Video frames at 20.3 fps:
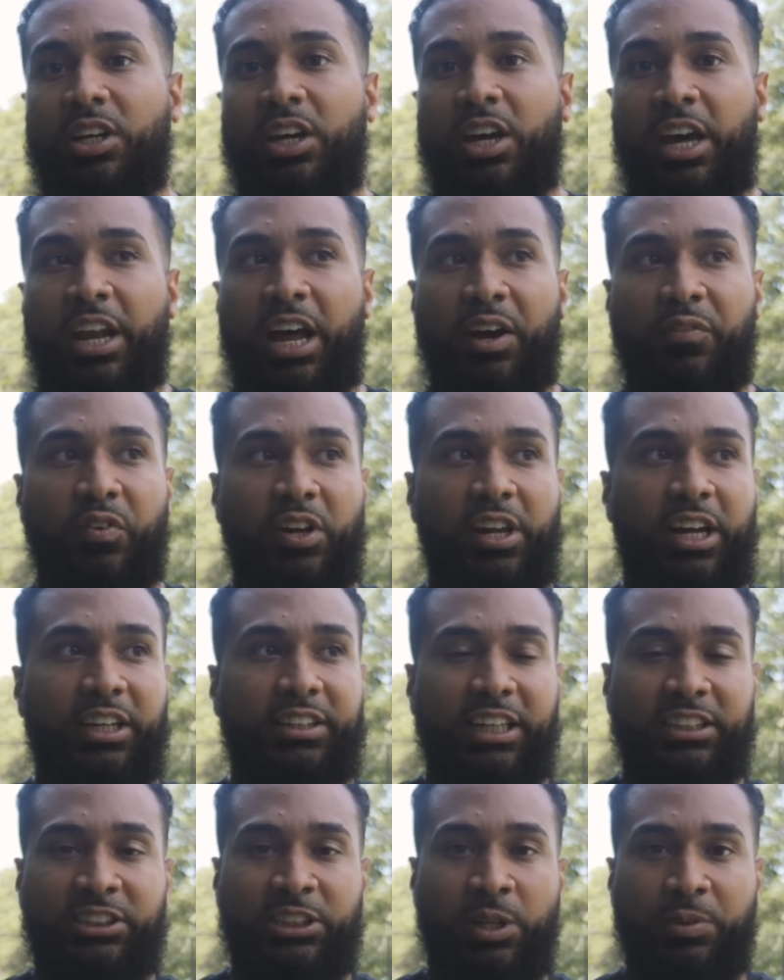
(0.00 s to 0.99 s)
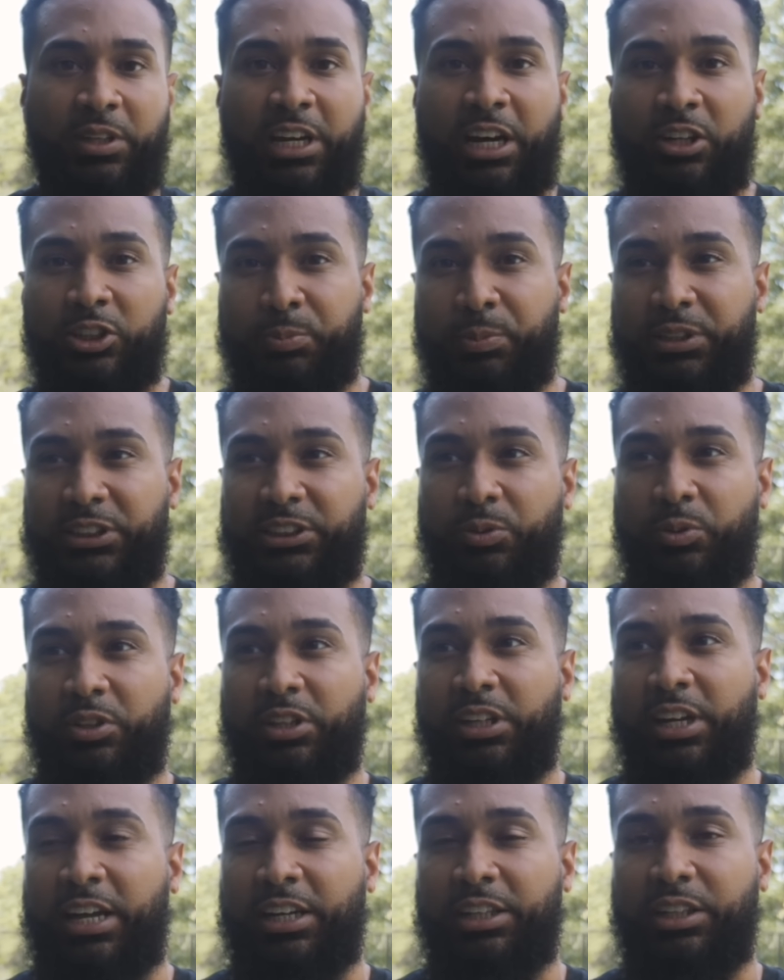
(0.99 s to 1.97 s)
And I felt like that's something I was missing with a
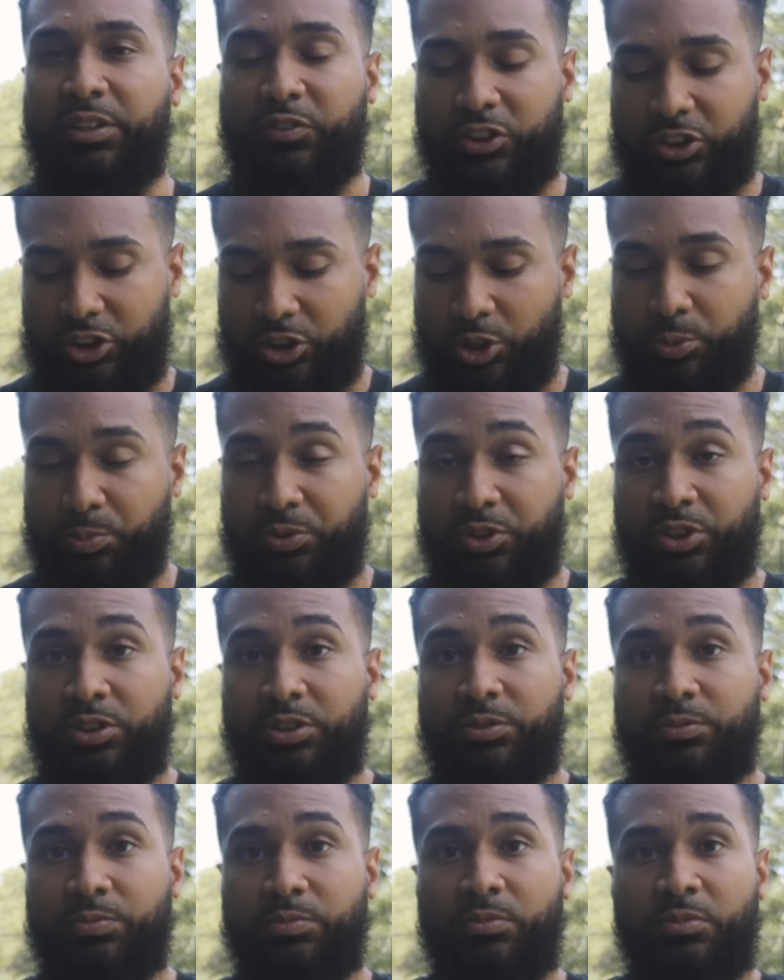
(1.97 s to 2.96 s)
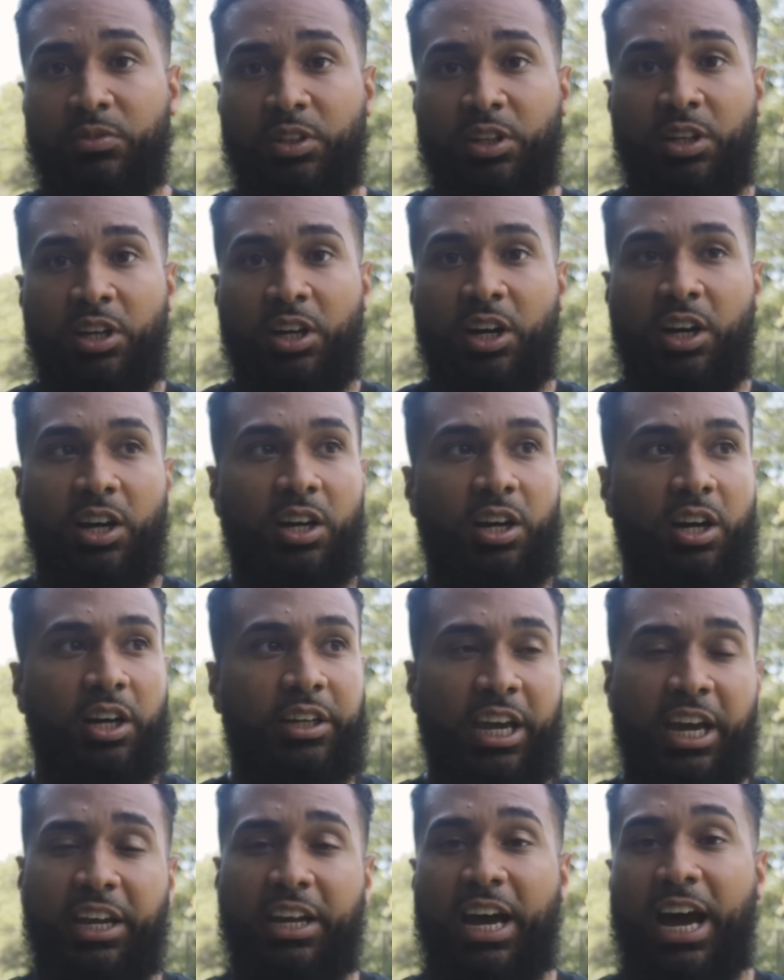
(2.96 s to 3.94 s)
lot of different soaps.
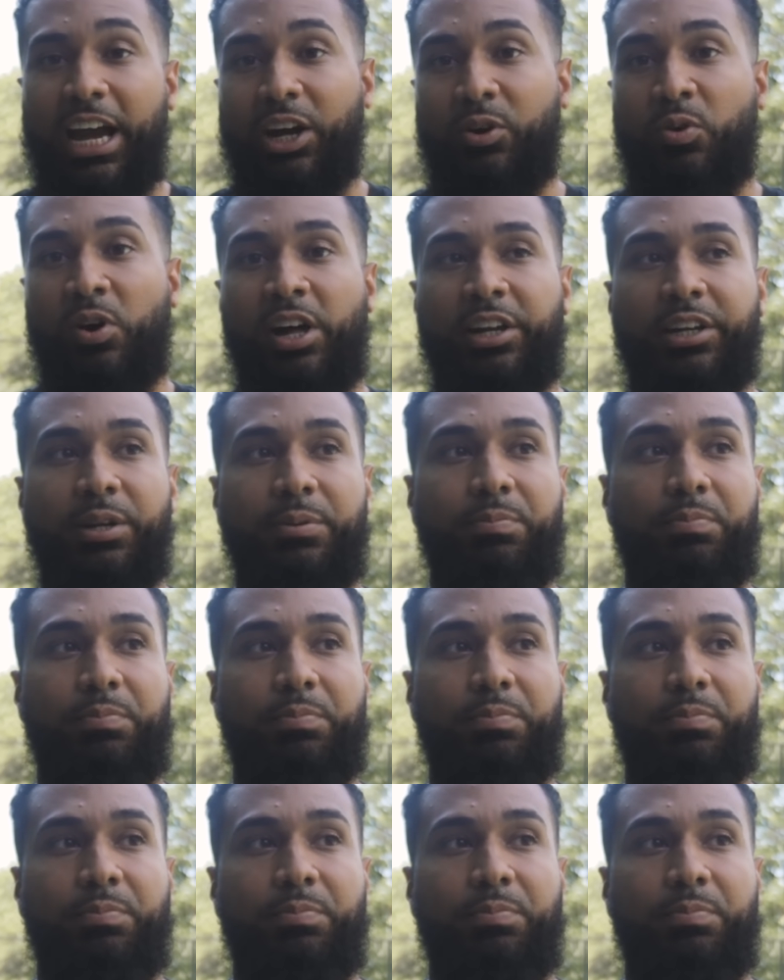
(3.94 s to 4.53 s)
Again, high quality